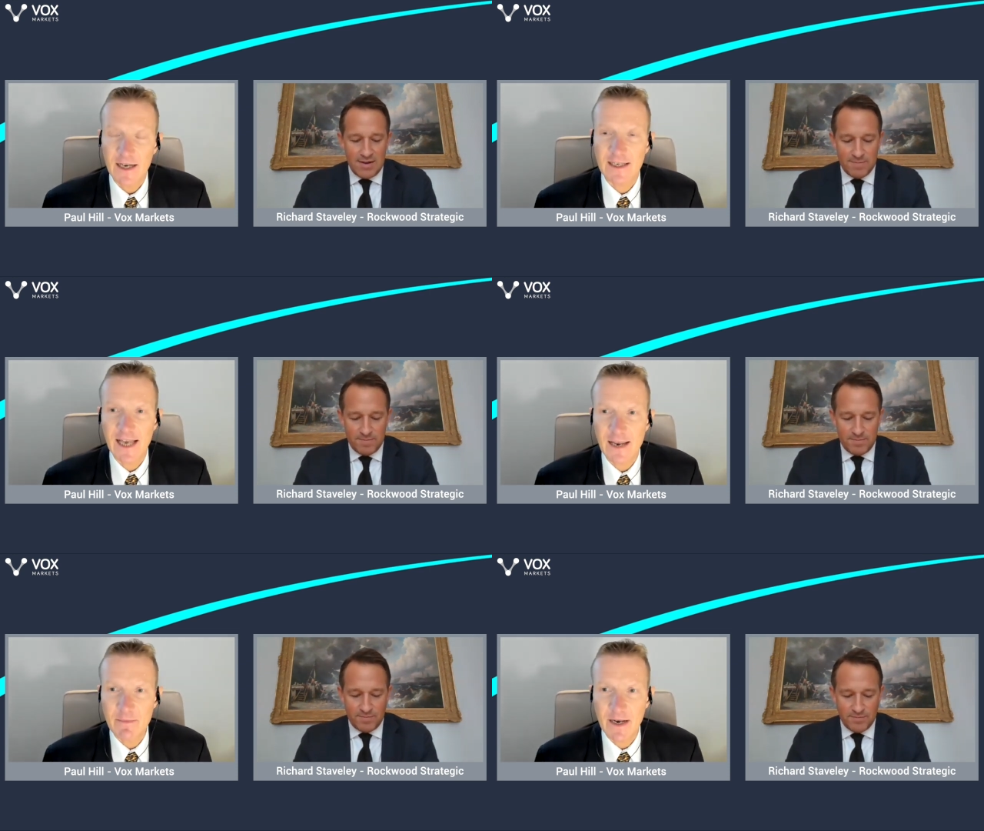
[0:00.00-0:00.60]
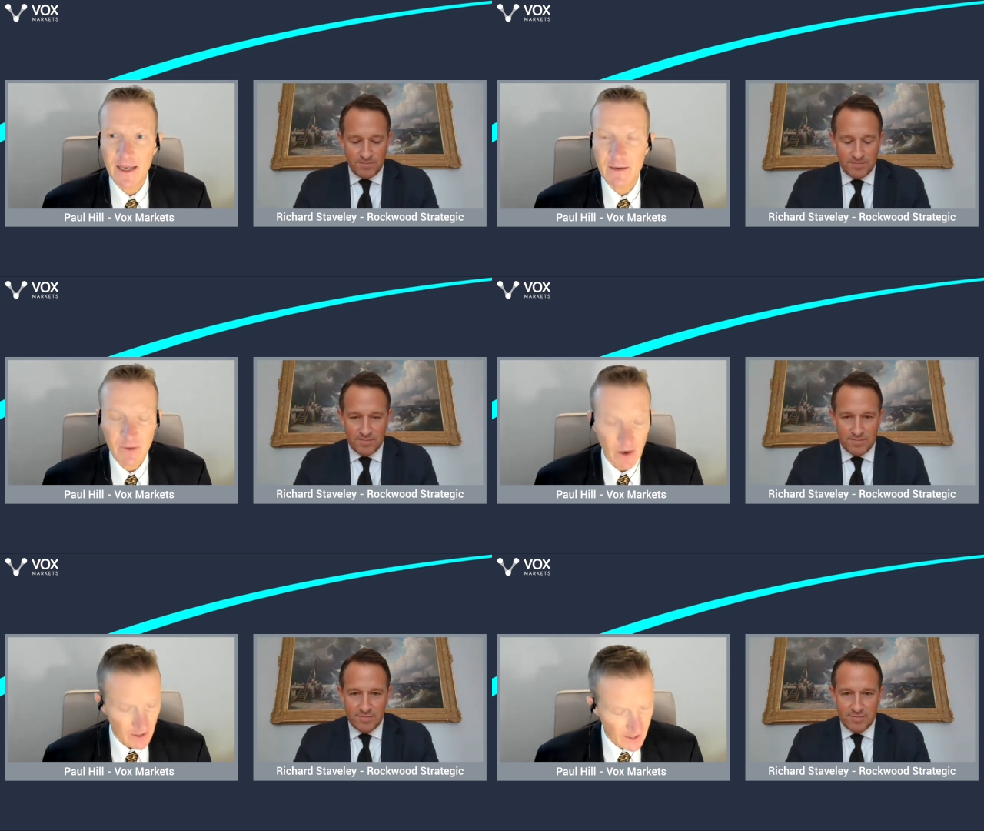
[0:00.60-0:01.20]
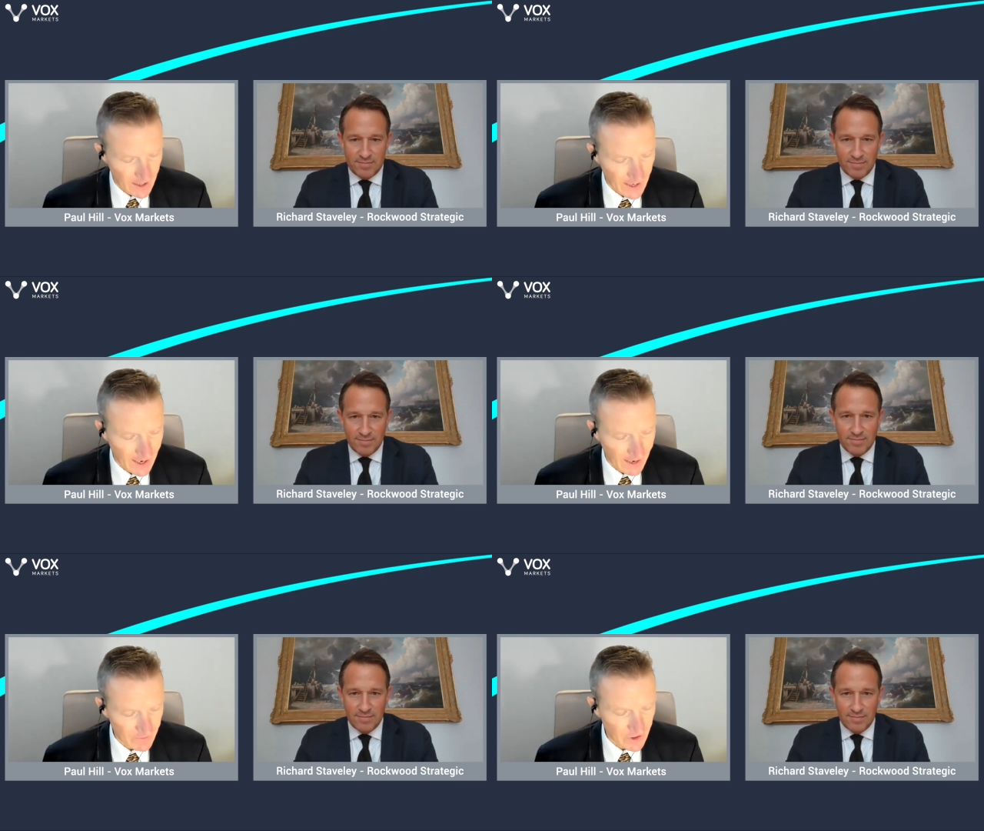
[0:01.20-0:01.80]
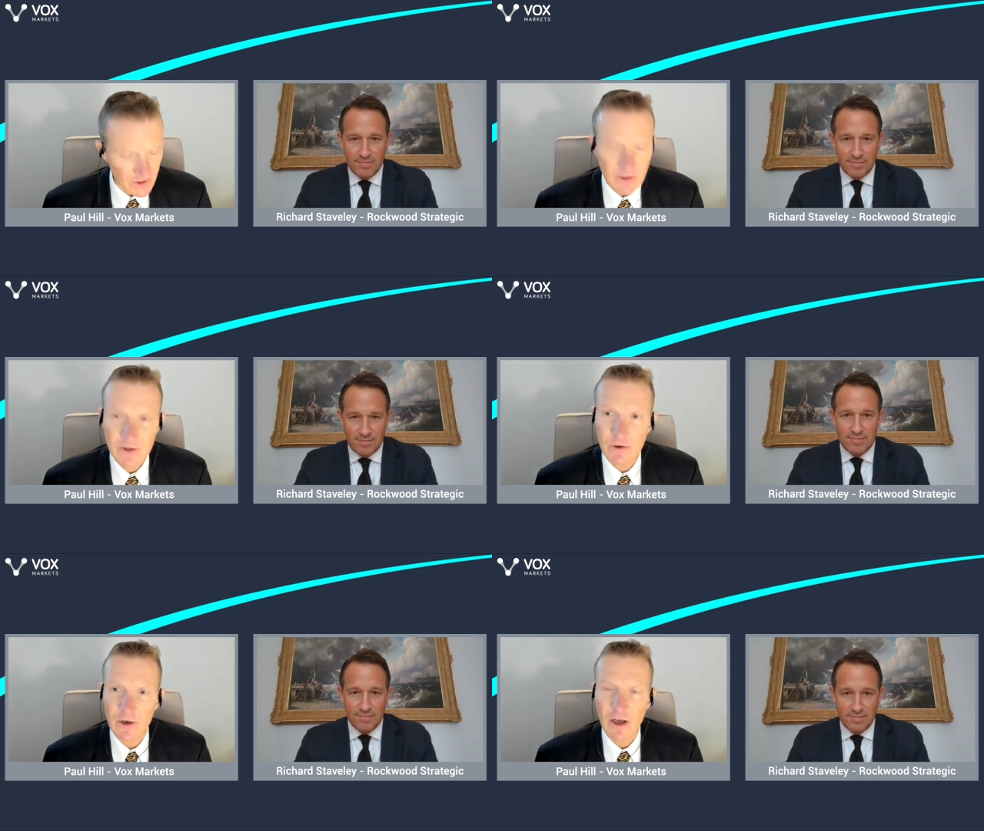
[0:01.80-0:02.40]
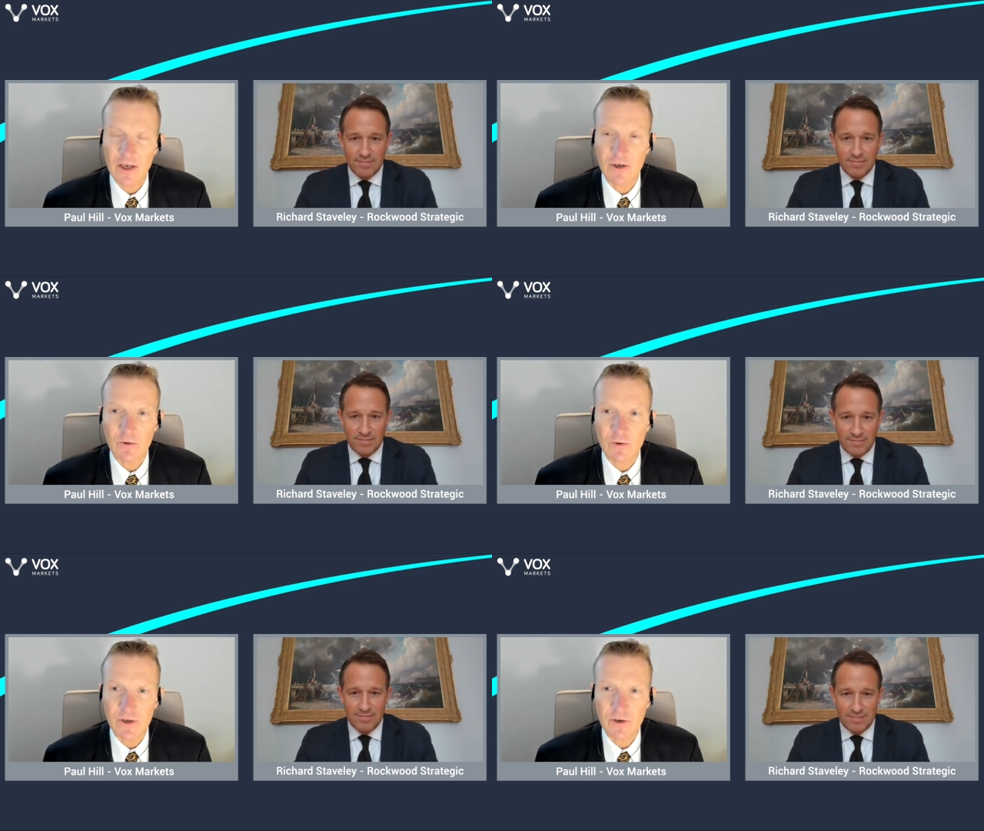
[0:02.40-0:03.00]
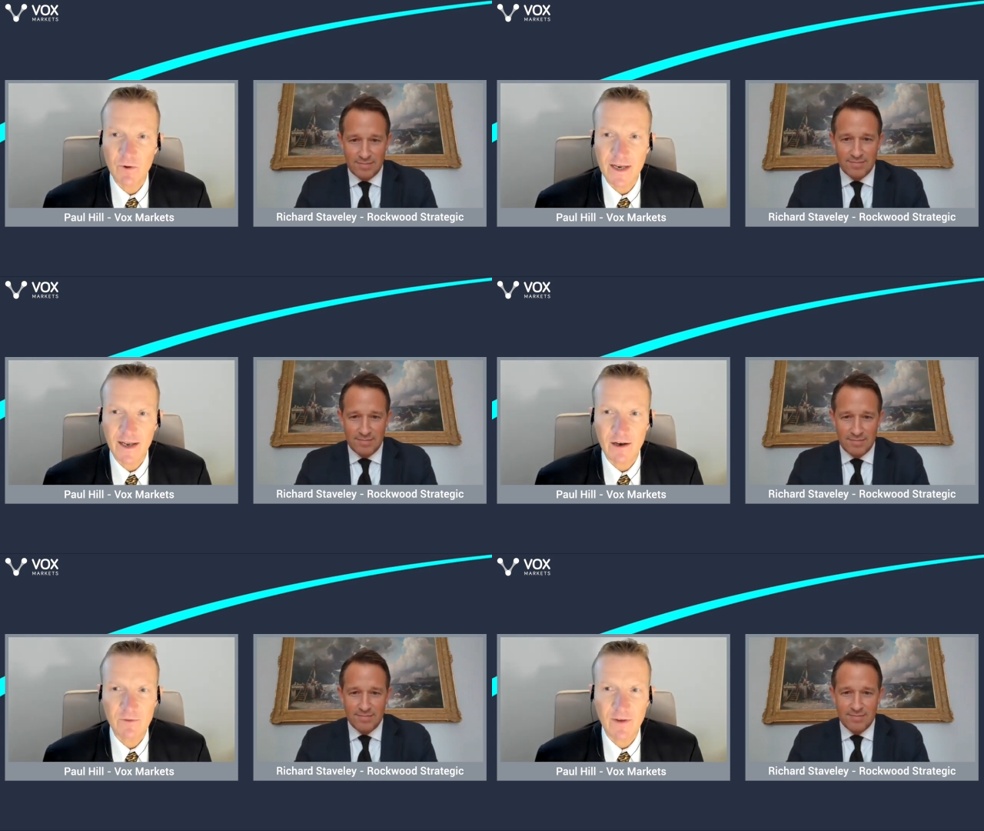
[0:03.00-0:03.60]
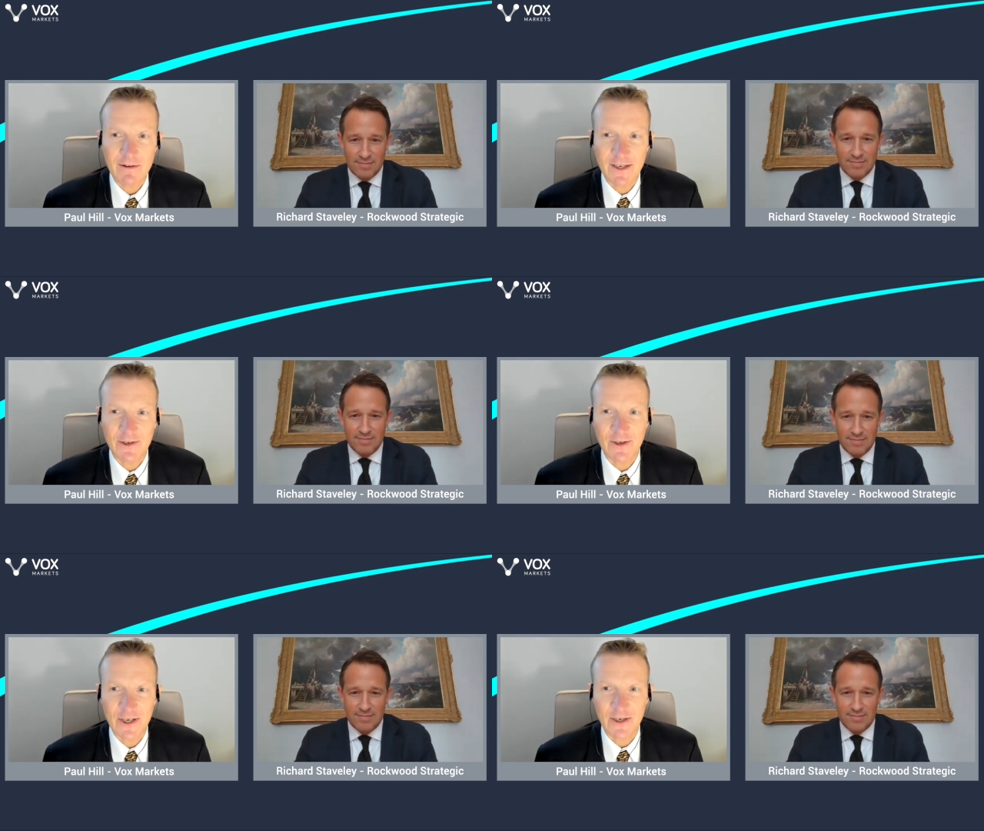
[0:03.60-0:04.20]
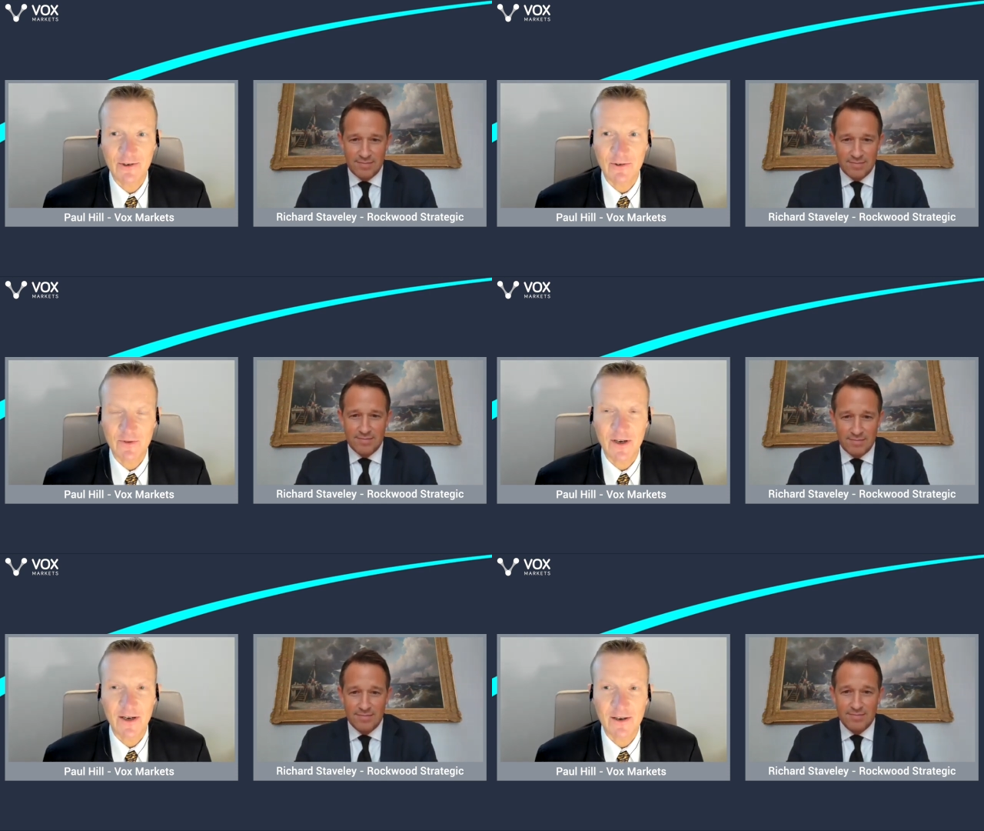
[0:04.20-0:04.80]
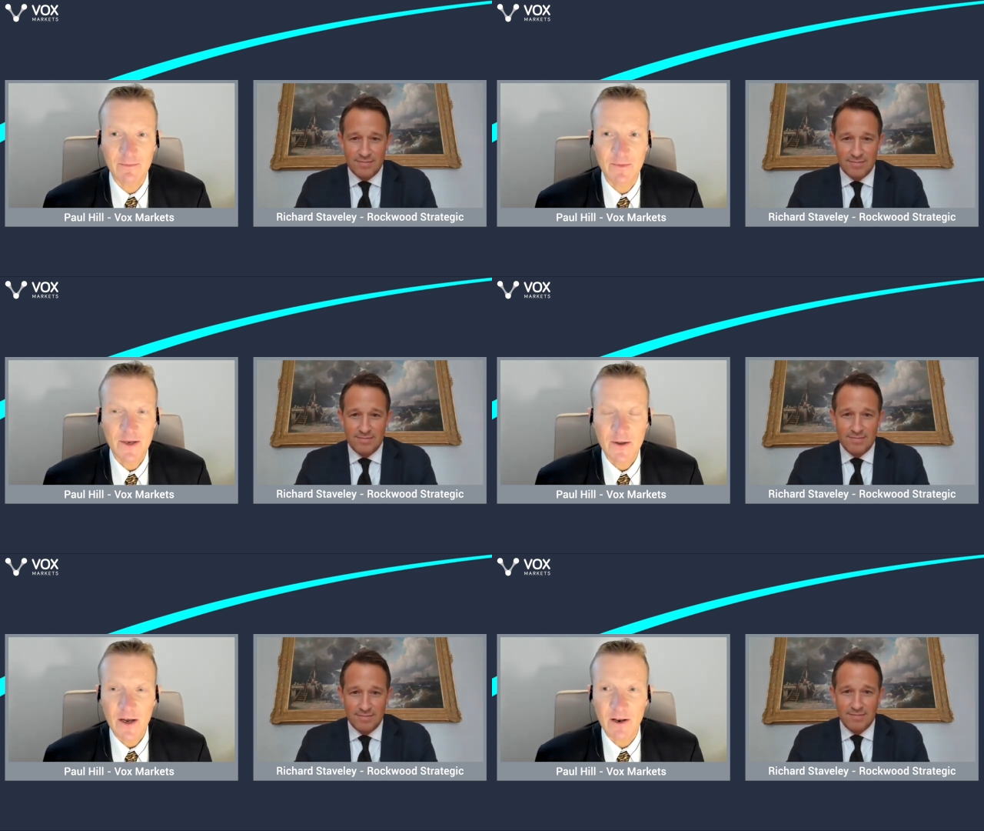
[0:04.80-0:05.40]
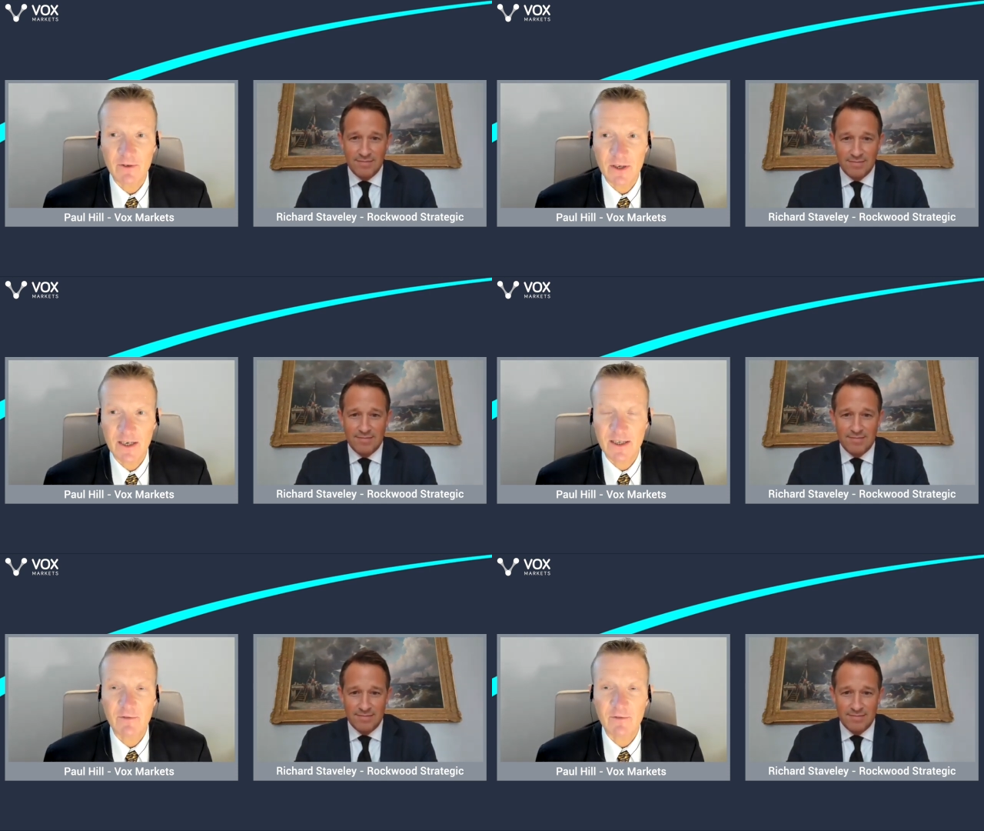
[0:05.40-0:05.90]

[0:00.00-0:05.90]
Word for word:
Speaker 1: 10 million market cap, does sort of like doors and windows, very traditional. And obviously, it's